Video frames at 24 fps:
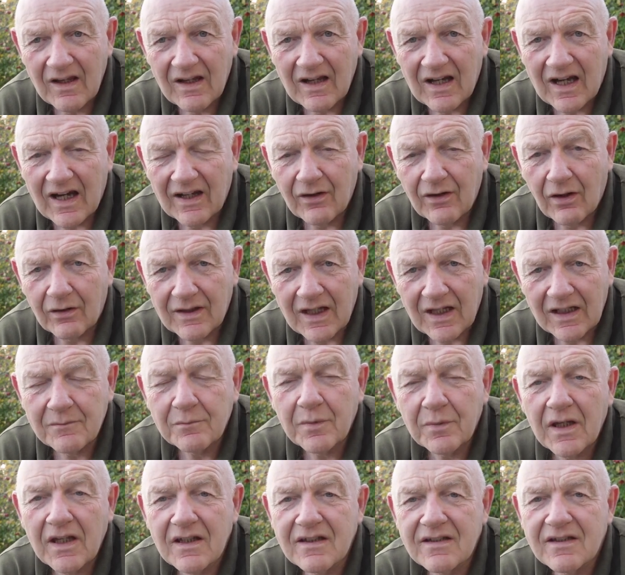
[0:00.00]
And on that
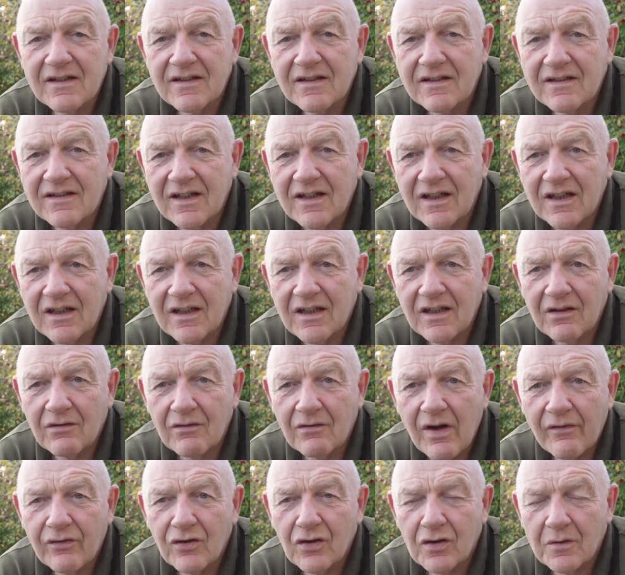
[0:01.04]
basis, the
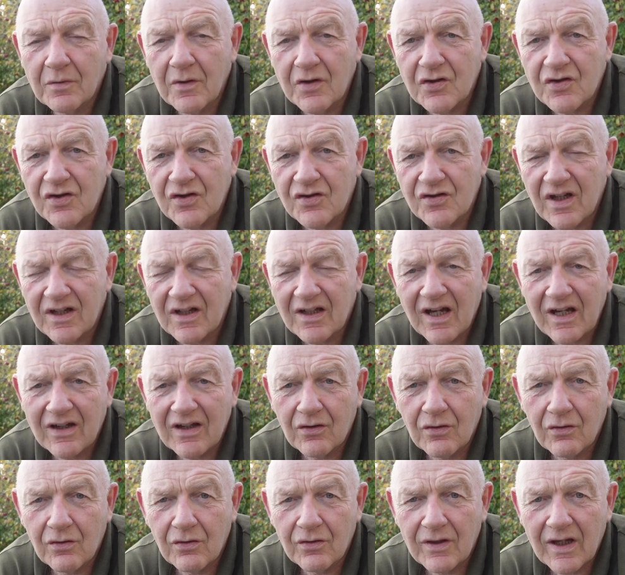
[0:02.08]
Revenue Commissioners and High
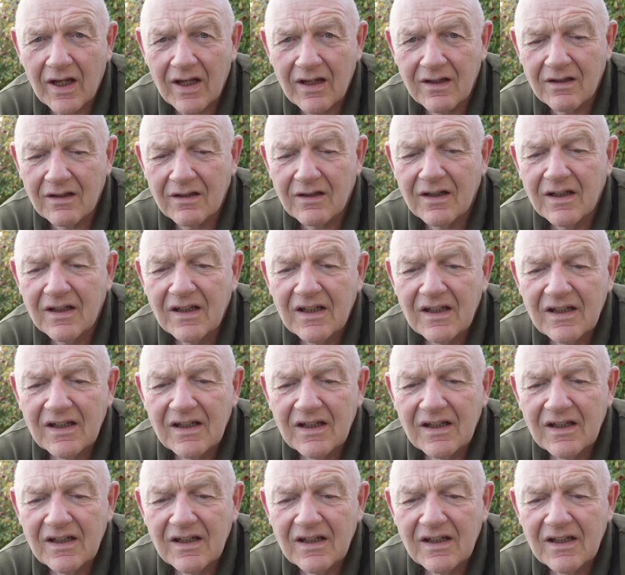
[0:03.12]
Court held